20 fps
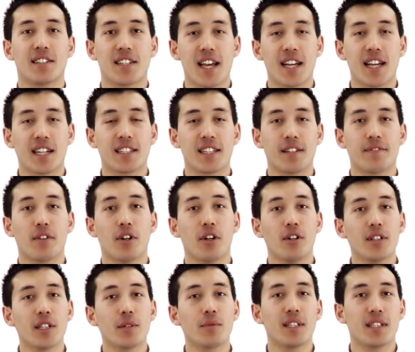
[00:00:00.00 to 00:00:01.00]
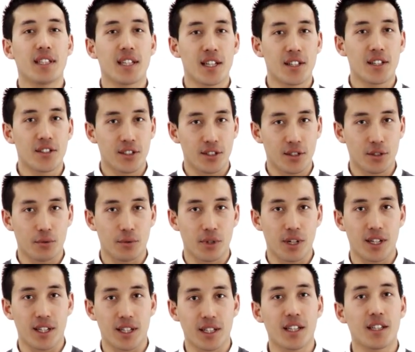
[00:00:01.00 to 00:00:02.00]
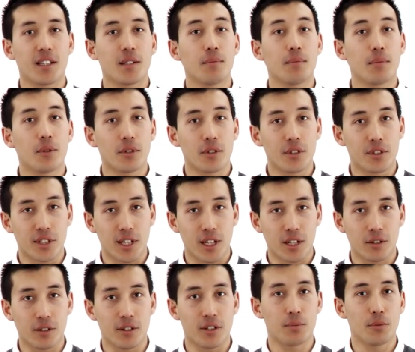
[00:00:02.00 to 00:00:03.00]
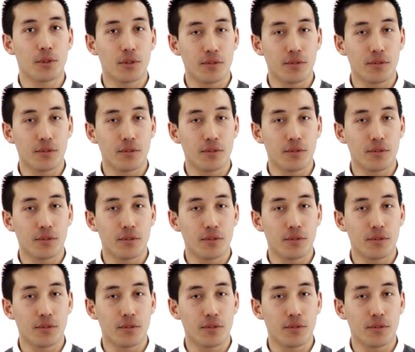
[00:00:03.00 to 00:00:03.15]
is active only when the engine is running and the motorcycle is